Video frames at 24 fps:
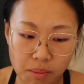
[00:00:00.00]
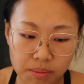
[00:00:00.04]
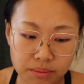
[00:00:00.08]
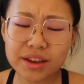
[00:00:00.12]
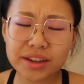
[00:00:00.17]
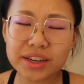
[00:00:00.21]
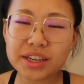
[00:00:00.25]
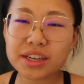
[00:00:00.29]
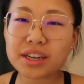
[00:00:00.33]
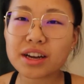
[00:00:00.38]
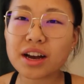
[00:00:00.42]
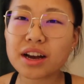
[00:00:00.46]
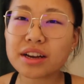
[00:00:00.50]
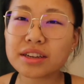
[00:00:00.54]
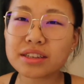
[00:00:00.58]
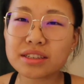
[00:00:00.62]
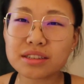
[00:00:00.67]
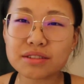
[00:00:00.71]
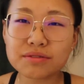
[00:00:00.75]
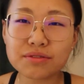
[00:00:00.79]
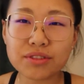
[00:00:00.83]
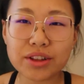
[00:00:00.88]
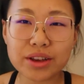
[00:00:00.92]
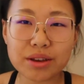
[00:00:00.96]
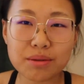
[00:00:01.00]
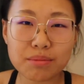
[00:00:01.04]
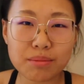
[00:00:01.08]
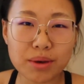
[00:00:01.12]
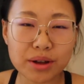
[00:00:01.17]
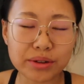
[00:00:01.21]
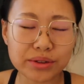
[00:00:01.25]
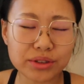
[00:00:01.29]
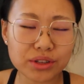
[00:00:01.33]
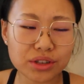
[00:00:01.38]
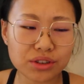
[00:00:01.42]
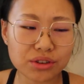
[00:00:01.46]
And it kind of like
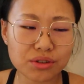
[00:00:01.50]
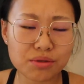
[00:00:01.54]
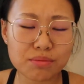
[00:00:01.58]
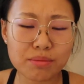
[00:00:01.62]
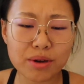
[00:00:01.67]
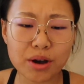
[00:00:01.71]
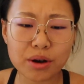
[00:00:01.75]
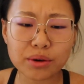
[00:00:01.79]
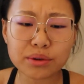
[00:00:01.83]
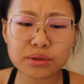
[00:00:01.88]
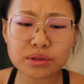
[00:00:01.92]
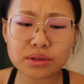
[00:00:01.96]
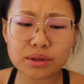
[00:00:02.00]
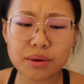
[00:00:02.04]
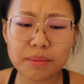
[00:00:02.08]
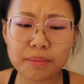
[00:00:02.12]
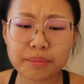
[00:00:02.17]
melts in your mouth.